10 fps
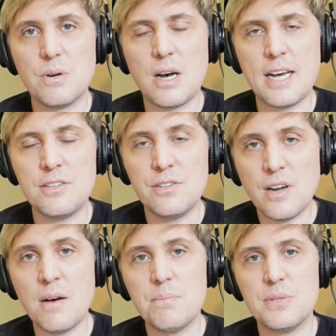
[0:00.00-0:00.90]
I do
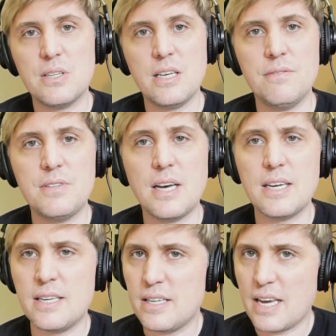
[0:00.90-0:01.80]
not believe
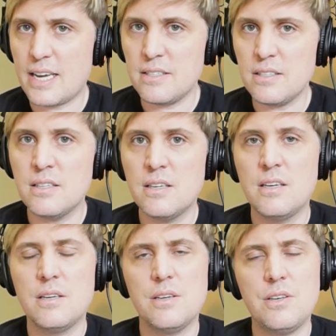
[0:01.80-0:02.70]
that in the end,
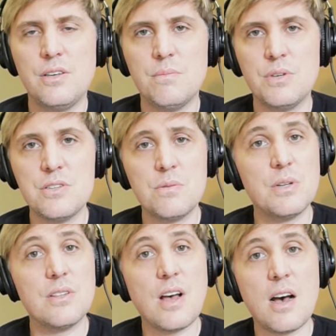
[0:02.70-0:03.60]
humans
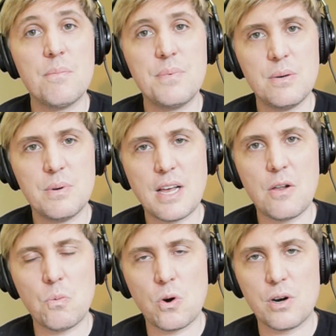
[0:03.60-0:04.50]
will not be
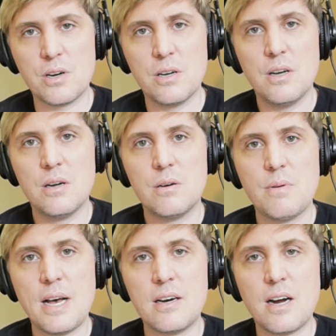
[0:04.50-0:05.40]
without work.
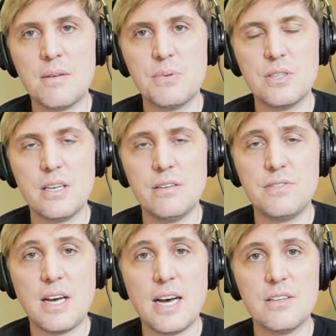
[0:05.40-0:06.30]
Rather, I believe
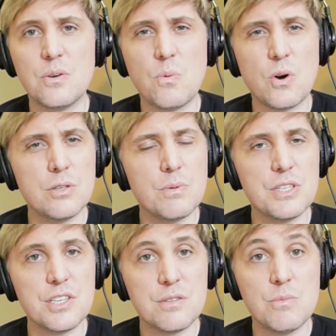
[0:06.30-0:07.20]
that the world would
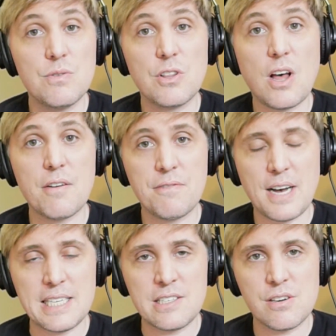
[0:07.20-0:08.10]
just move a lot
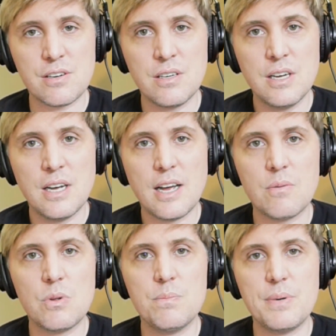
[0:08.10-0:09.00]
faster
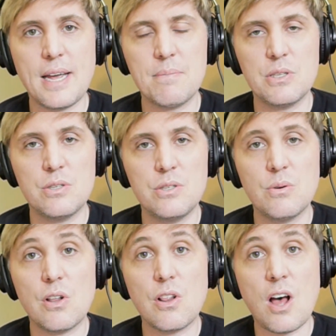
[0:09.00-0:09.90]
and we'll be able to
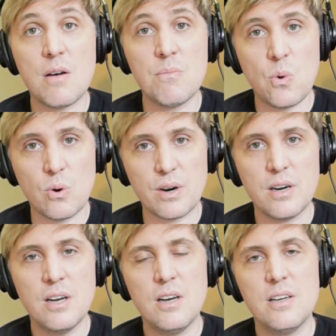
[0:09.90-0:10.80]
do a lot more
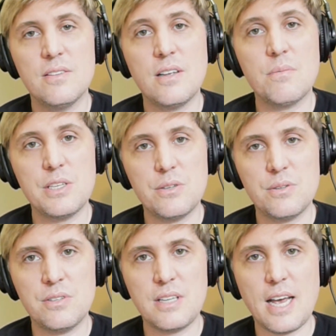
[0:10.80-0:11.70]
than we do
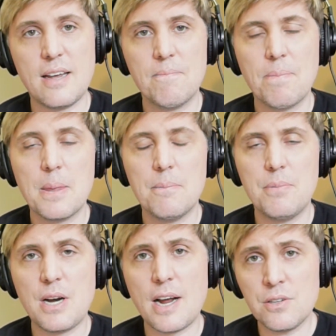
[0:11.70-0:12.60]
today.
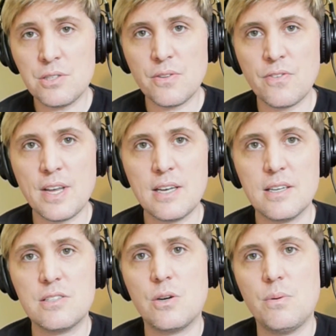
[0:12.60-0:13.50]
But I also think
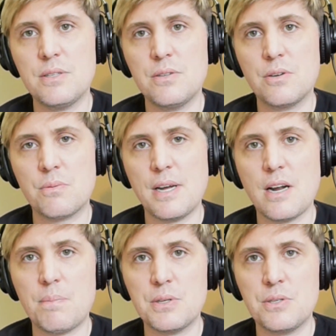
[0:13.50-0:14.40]
it's going to create
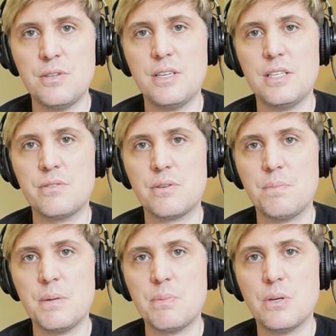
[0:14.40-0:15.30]
opportunities for
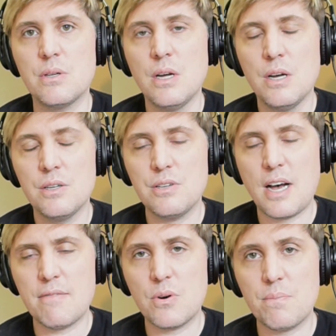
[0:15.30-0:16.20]
people to
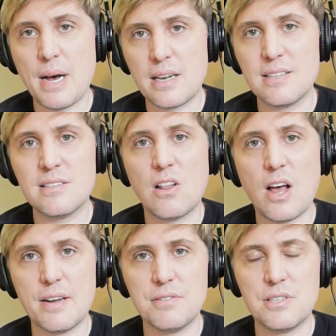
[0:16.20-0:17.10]
have more balanced
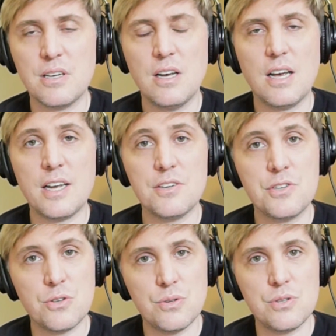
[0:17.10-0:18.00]
lives and
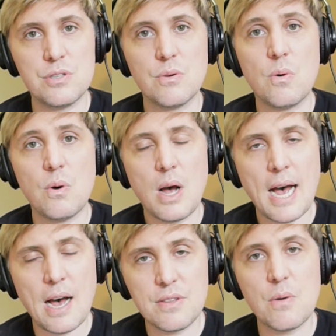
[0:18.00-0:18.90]
choose
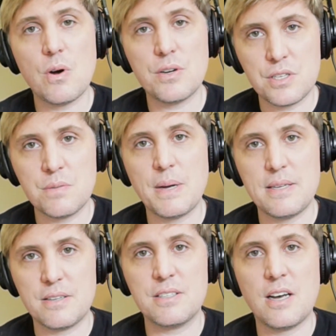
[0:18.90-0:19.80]
how they want to spend
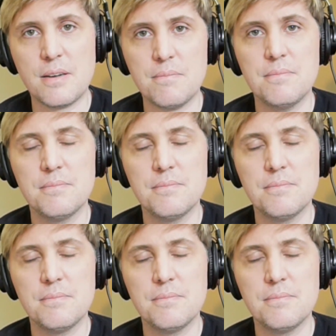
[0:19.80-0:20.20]
their time.